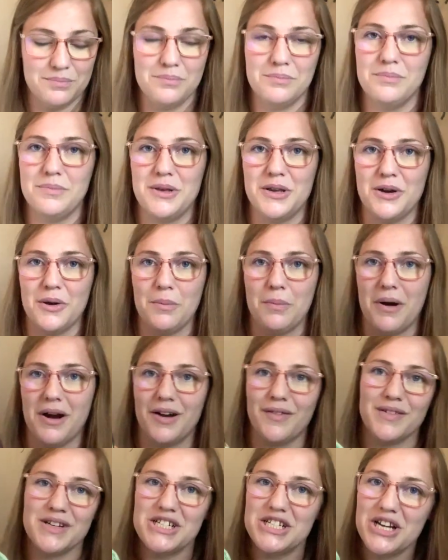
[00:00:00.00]
you know, part
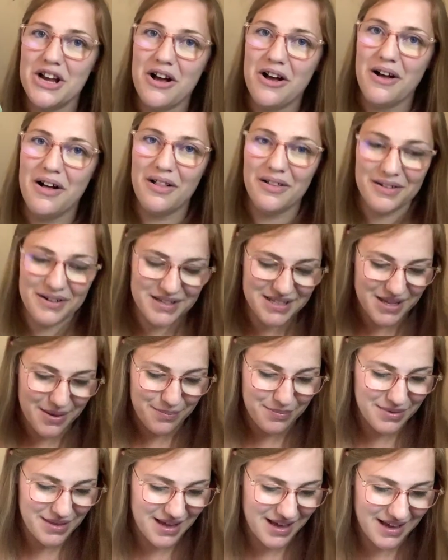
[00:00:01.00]
of a shawl or
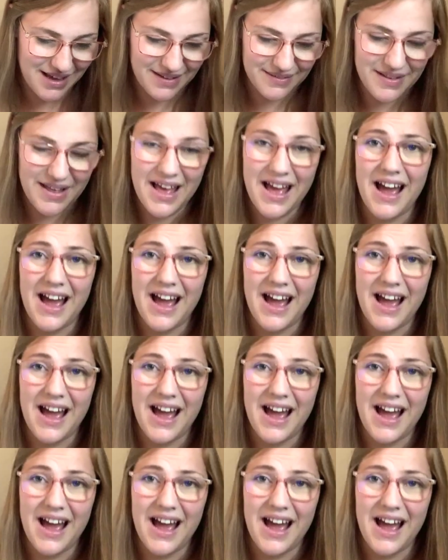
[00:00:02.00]
something.